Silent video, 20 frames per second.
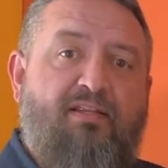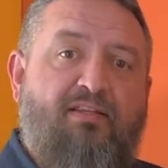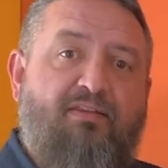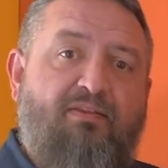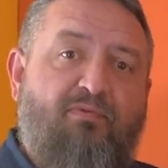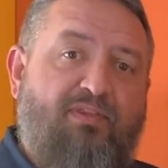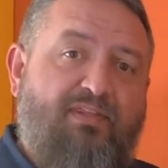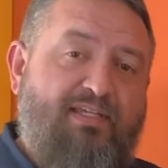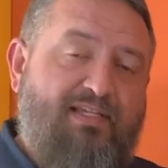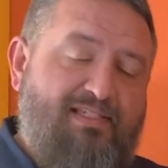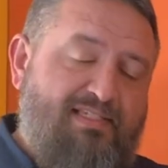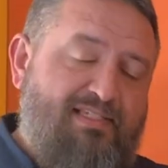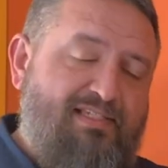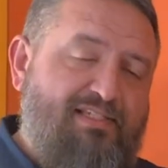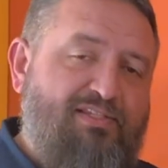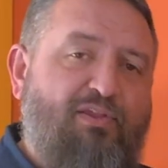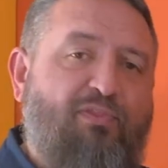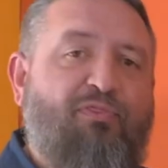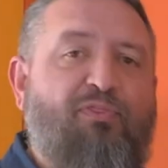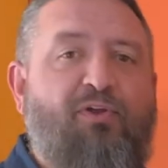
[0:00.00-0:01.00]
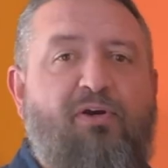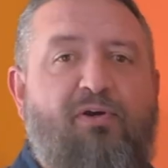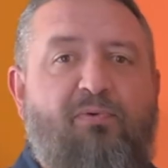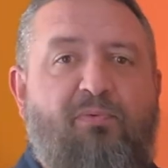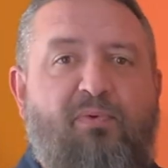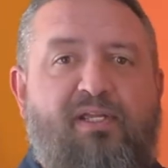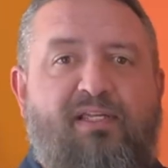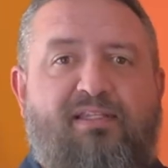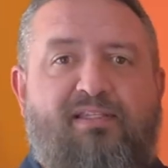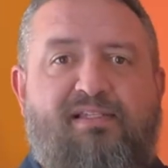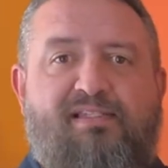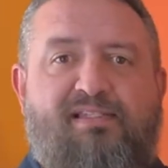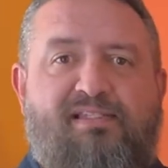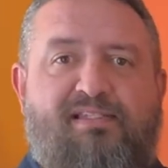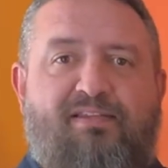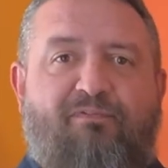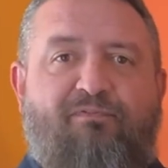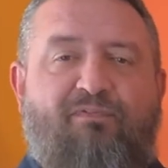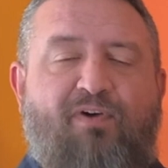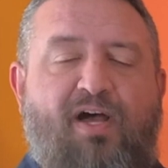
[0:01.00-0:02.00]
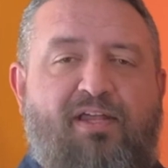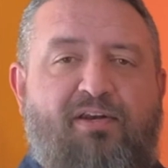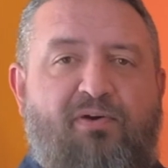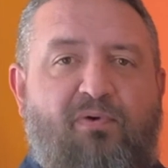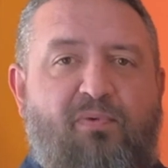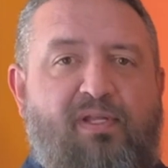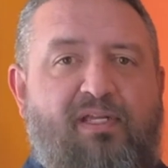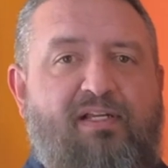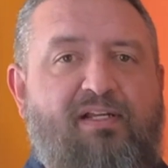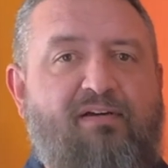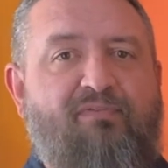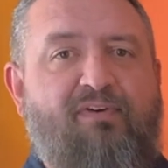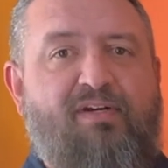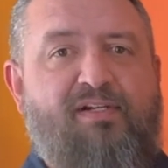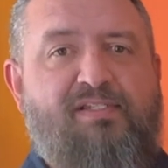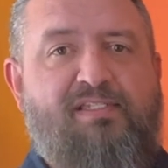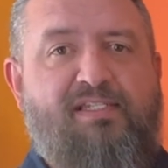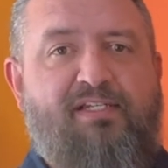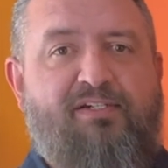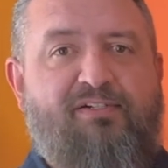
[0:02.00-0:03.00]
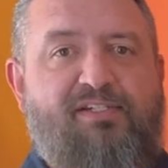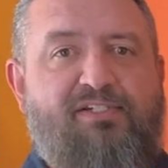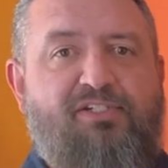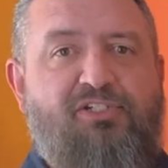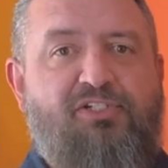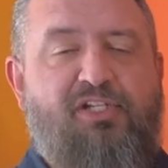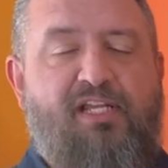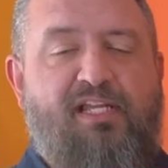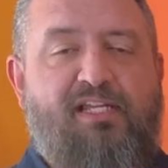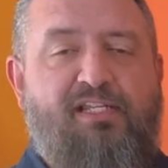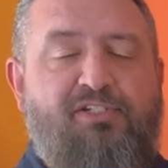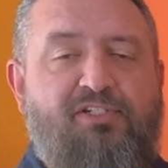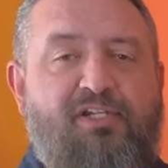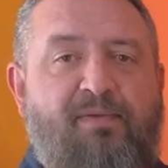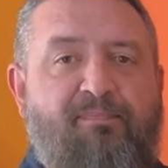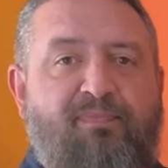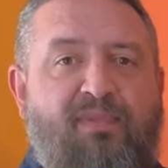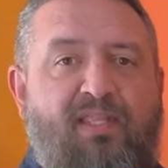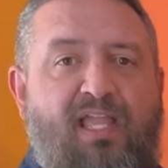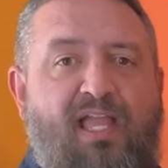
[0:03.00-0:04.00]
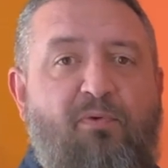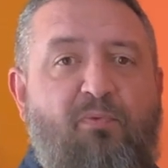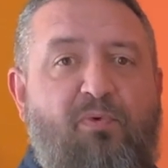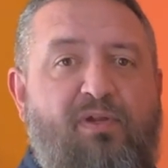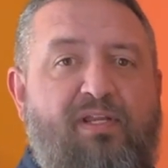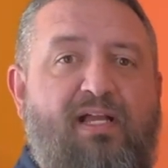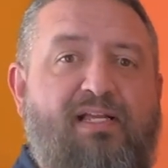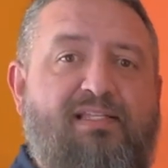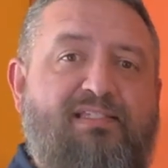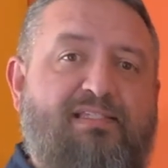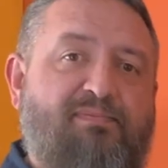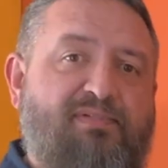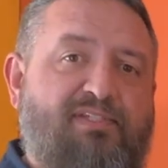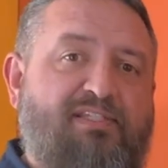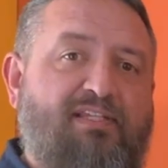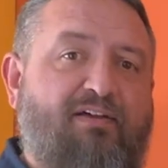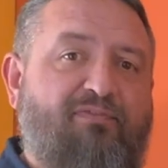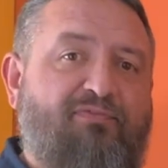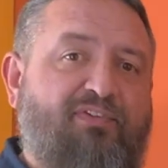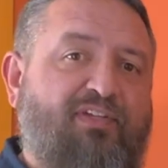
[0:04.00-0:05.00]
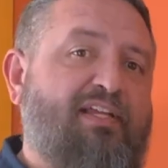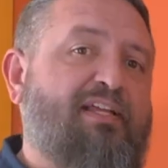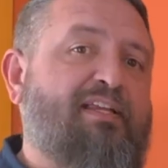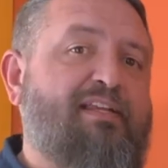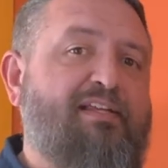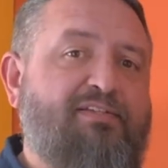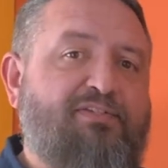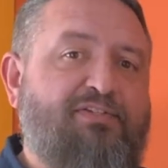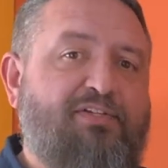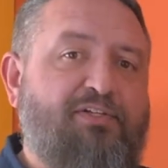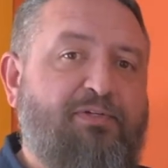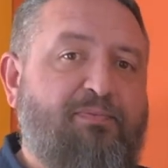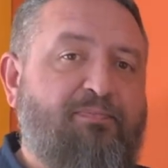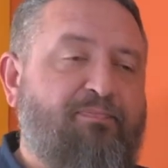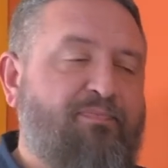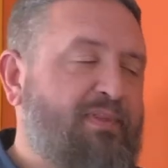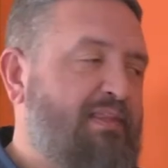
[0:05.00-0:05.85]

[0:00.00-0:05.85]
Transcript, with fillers: This is the third week. This is the final week of our series, Change, and we got some stuff to get into.